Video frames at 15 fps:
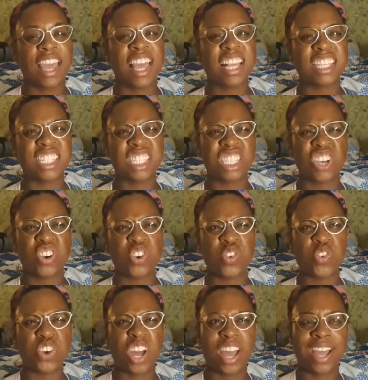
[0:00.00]
And
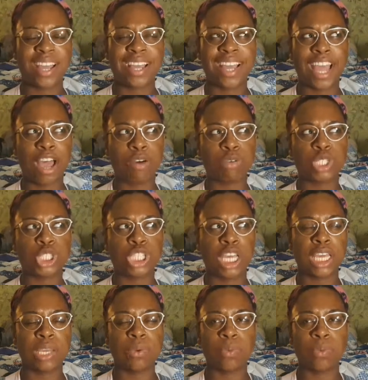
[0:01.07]
so I was like,